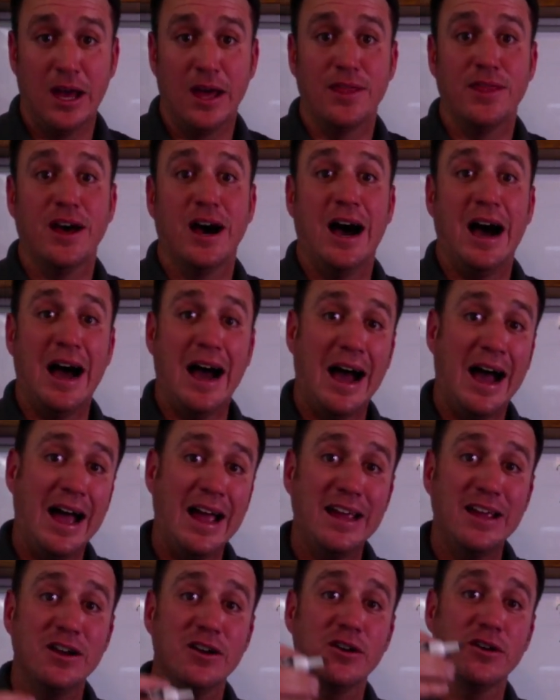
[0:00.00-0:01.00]
The
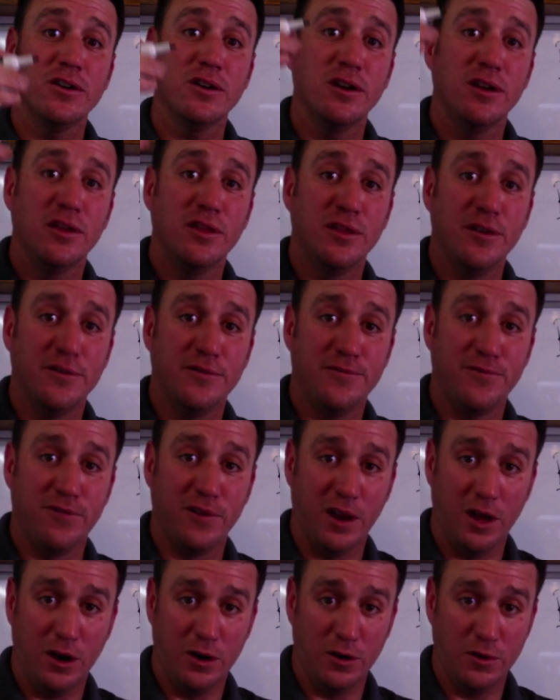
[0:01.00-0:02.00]
higher the
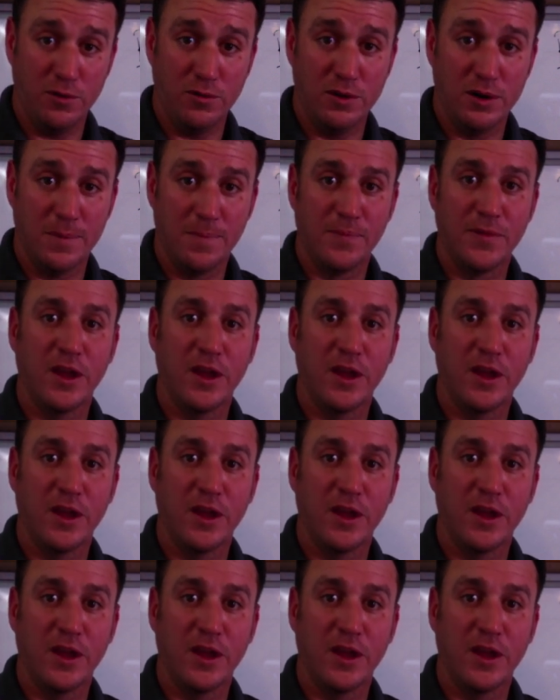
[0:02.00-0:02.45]
flow,